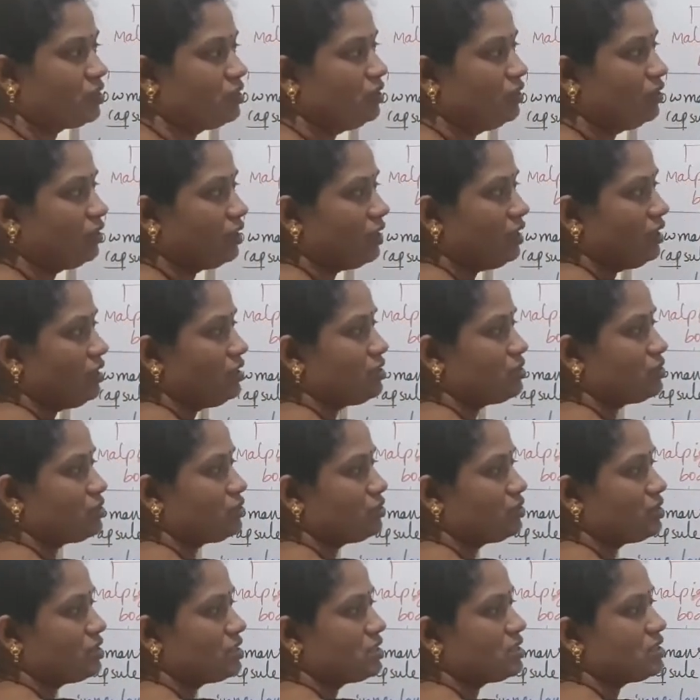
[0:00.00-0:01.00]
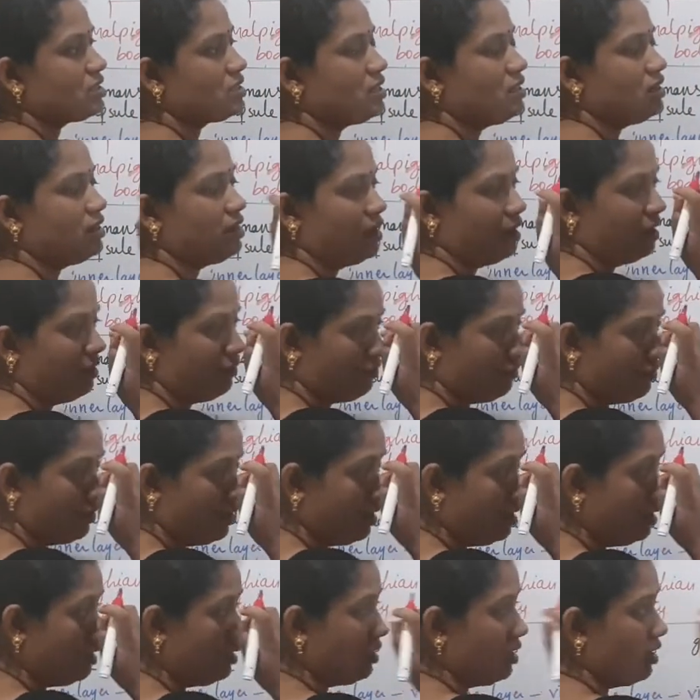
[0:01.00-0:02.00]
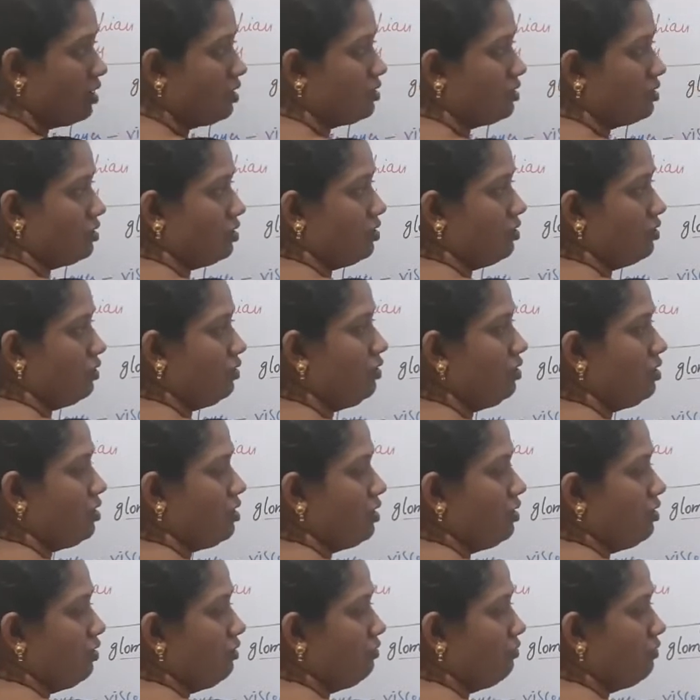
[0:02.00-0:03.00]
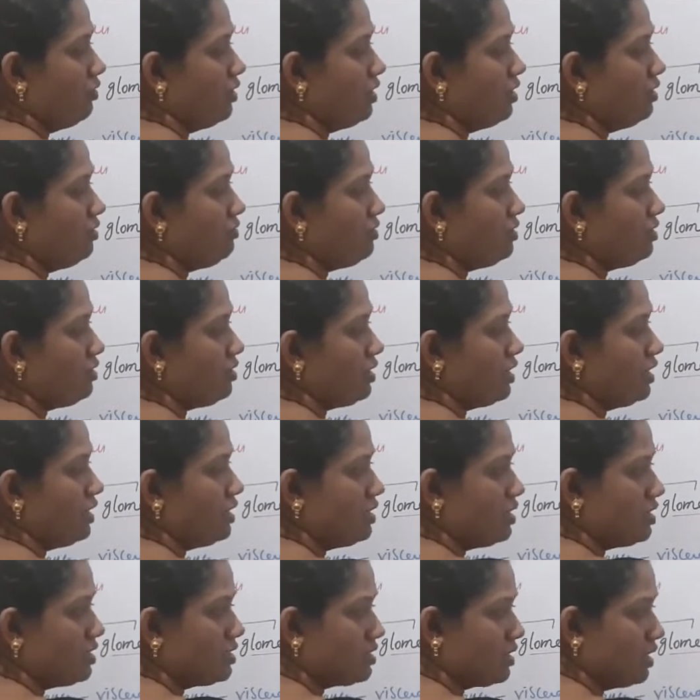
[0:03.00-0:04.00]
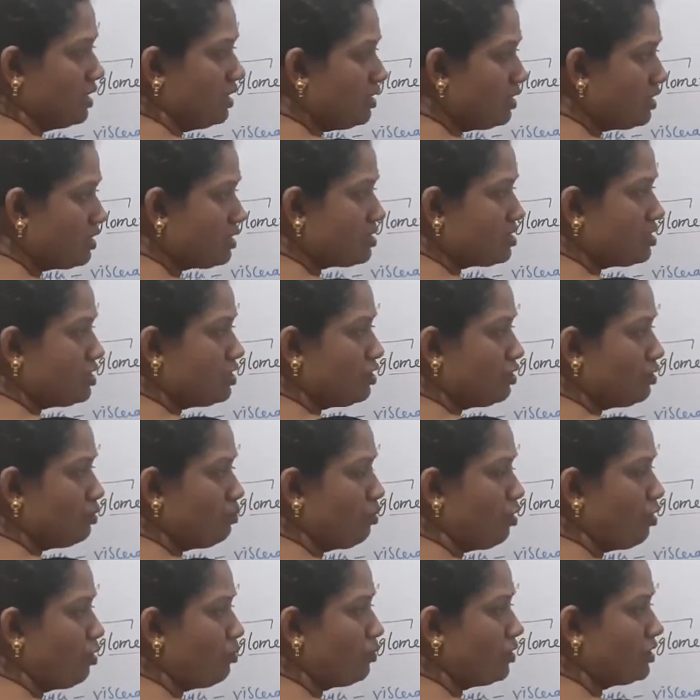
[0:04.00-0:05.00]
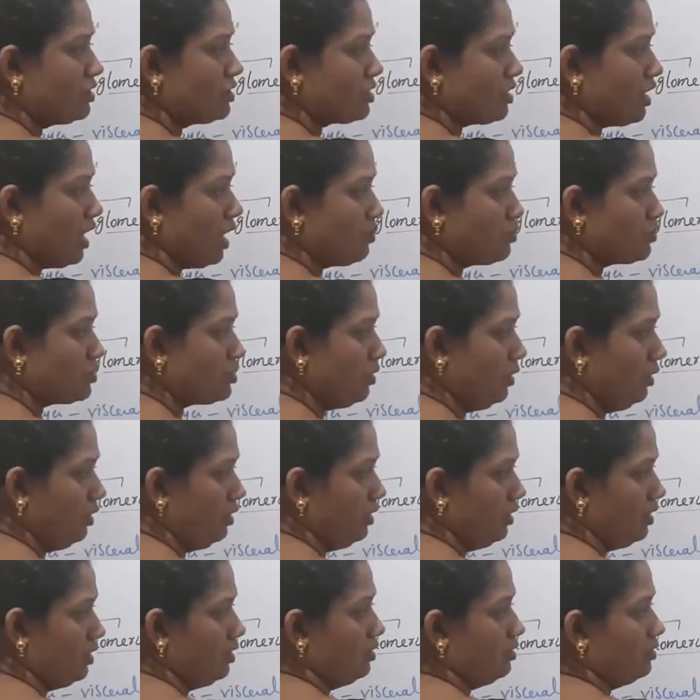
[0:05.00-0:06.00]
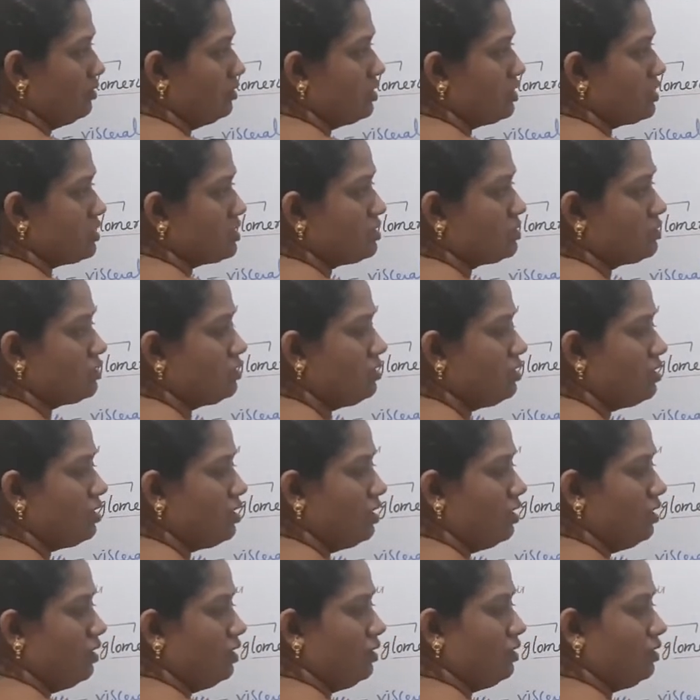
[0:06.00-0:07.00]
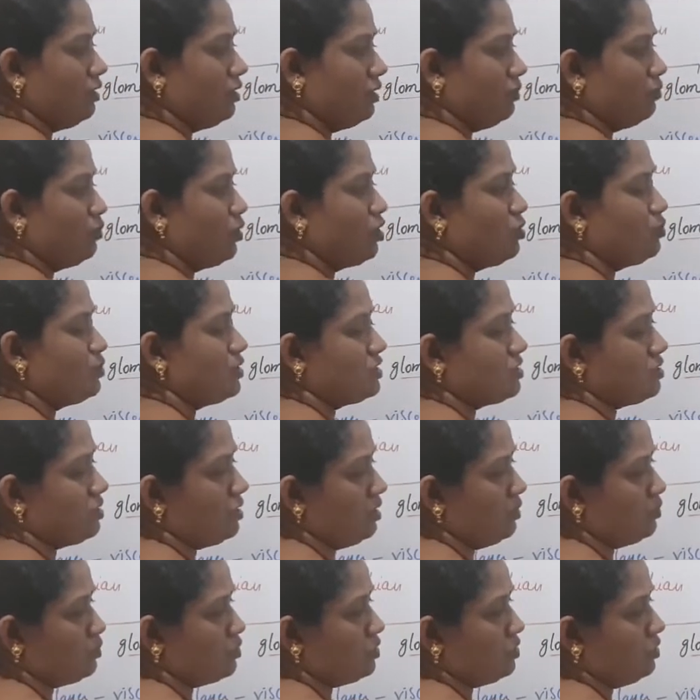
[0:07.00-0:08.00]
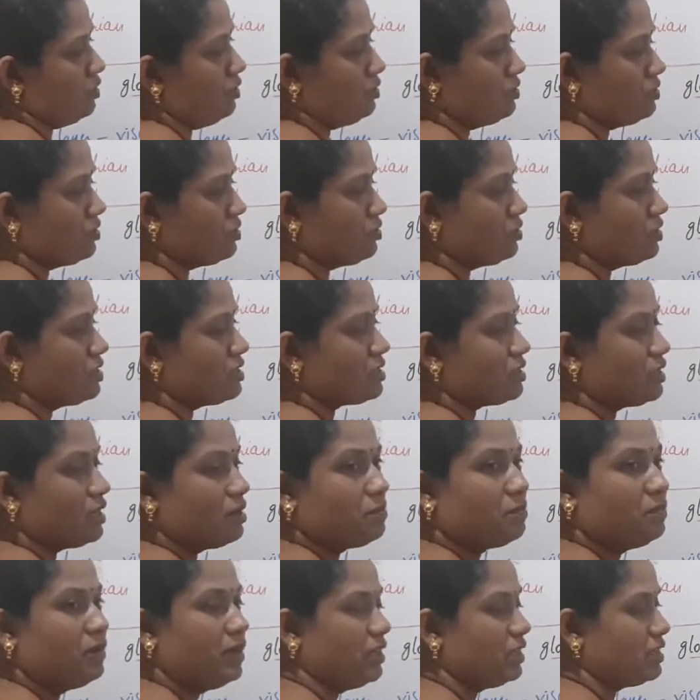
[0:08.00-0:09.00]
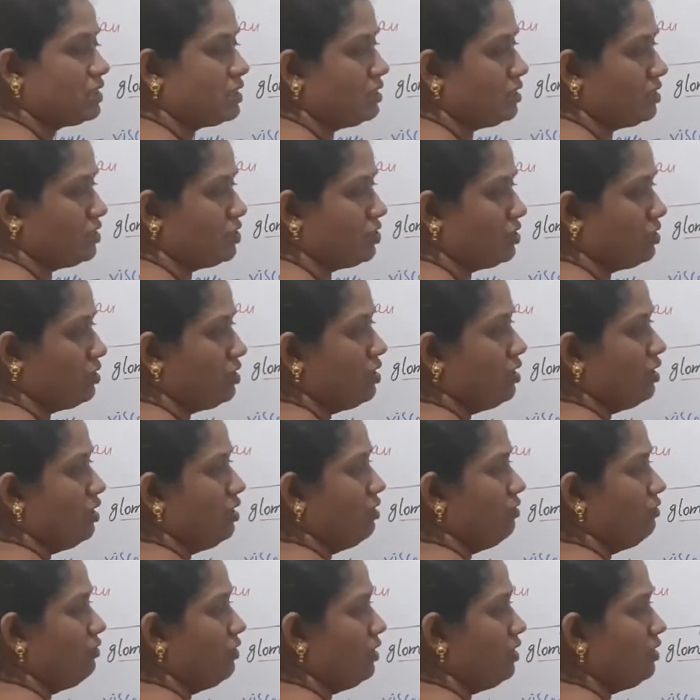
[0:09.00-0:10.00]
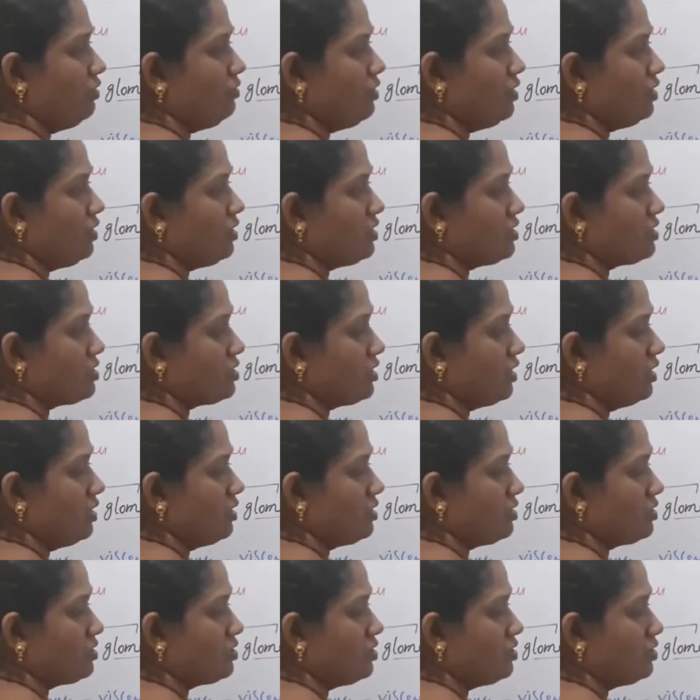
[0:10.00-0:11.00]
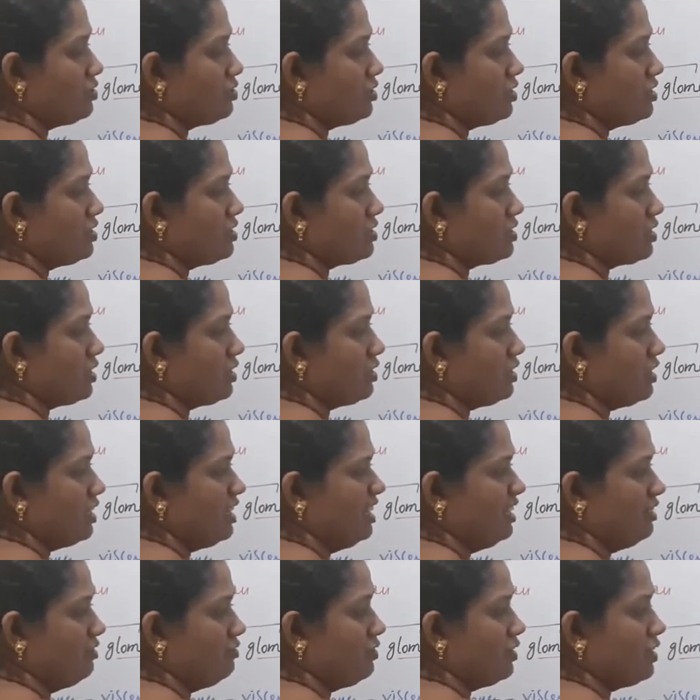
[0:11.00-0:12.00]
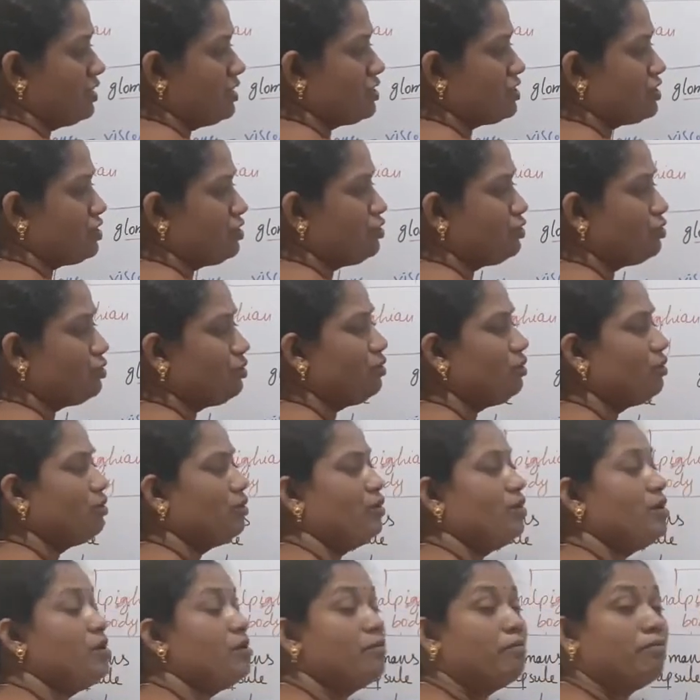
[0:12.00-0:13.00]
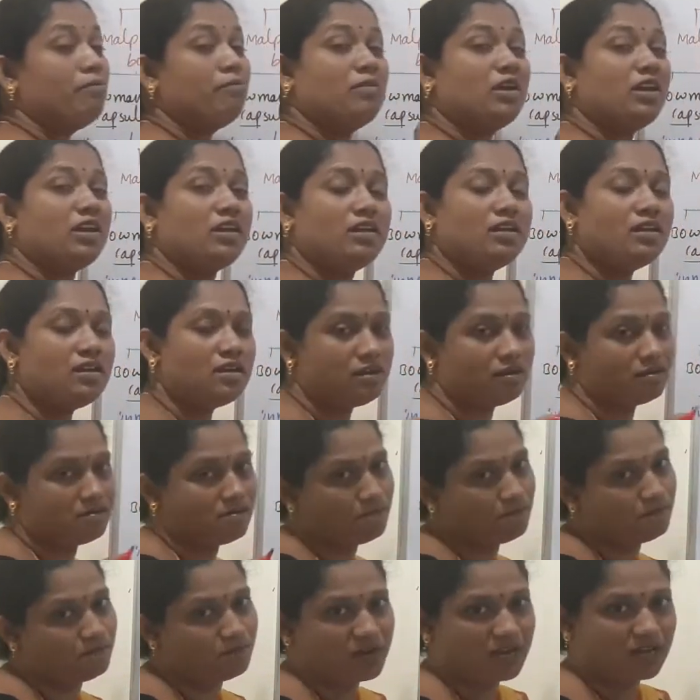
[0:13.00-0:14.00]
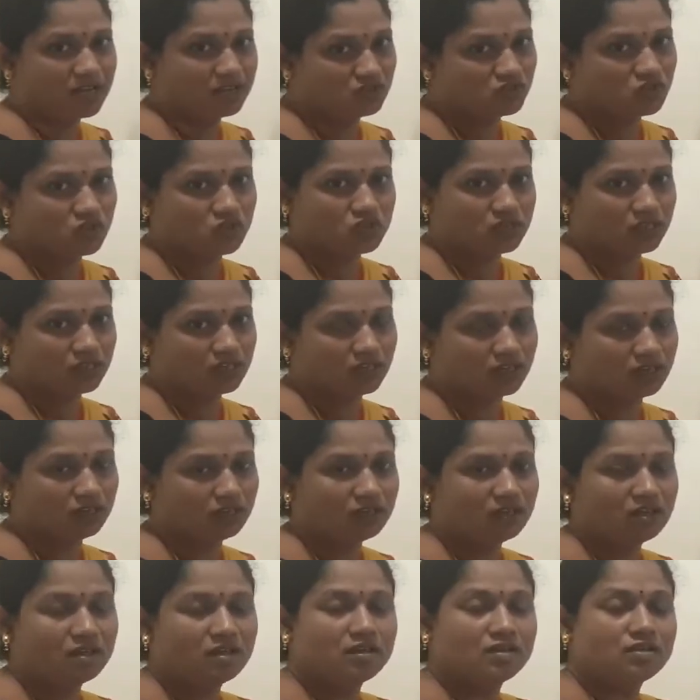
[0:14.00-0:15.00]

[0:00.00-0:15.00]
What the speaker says: Okay, so this is the efferent arteriole. Whenever it enters into the Bowman's capsule, here this is the Bowman's capsule. So this cup-like structure, whenever it enters into the inside, it divides into many branches again.